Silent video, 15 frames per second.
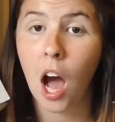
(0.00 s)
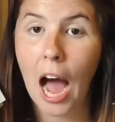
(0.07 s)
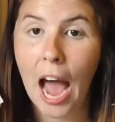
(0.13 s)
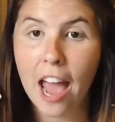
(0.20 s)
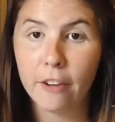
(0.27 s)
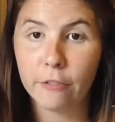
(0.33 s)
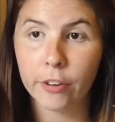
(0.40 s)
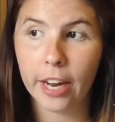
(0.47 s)

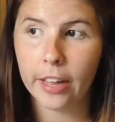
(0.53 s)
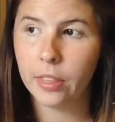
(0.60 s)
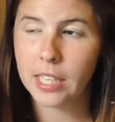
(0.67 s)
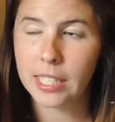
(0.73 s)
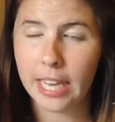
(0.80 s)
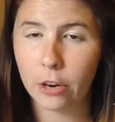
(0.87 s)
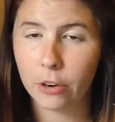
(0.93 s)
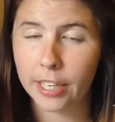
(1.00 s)
I have read
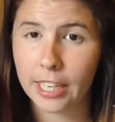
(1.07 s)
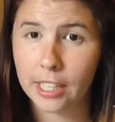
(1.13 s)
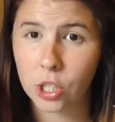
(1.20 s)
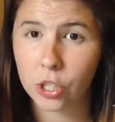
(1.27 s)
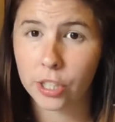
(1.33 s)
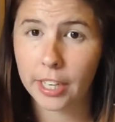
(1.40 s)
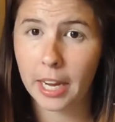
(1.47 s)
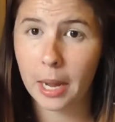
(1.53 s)
The Secret
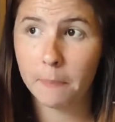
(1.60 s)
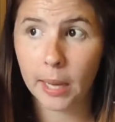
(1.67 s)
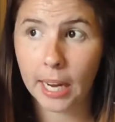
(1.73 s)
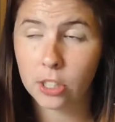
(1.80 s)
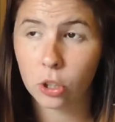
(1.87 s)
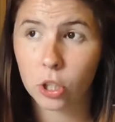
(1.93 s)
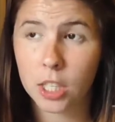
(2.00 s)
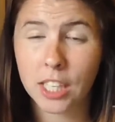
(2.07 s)
History
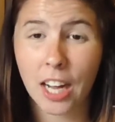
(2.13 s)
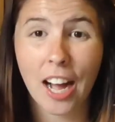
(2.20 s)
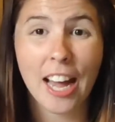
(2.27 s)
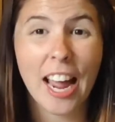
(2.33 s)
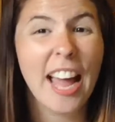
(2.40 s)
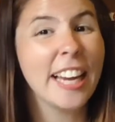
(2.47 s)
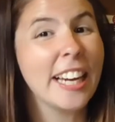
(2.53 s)
by Donna Tartt,